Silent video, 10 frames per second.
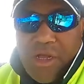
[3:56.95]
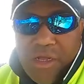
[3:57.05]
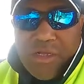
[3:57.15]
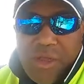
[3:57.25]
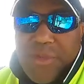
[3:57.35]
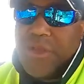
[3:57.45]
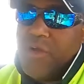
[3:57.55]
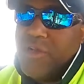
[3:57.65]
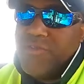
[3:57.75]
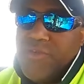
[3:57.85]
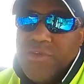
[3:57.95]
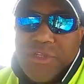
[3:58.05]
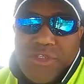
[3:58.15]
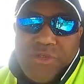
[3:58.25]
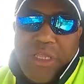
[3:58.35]
oncoming cars if you're
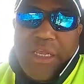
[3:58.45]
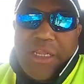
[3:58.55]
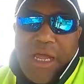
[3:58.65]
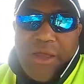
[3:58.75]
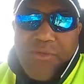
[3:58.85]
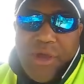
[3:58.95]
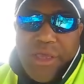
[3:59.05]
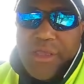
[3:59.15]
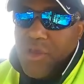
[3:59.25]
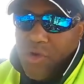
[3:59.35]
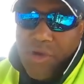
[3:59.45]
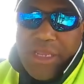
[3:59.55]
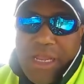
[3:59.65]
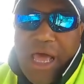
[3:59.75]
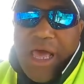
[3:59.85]
on a two-lane highway. Or it can